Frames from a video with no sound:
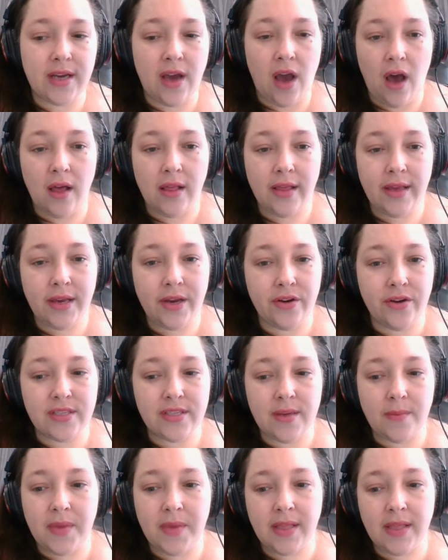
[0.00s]
colleague or
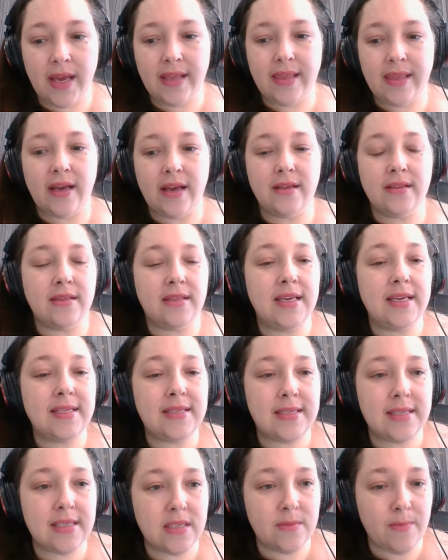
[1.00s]
something like that,
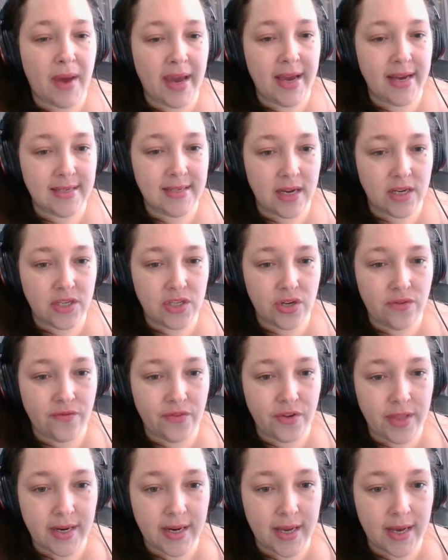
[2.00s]
this is my intention
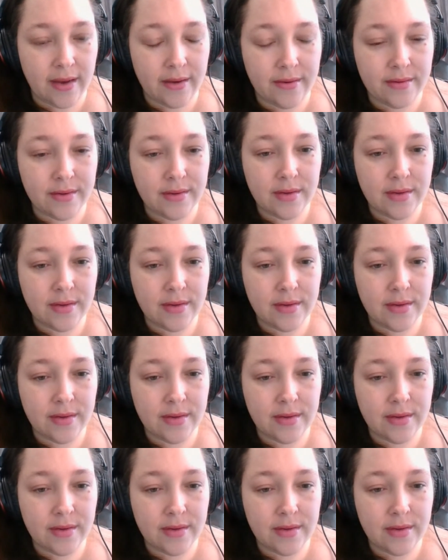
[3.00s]
for the day.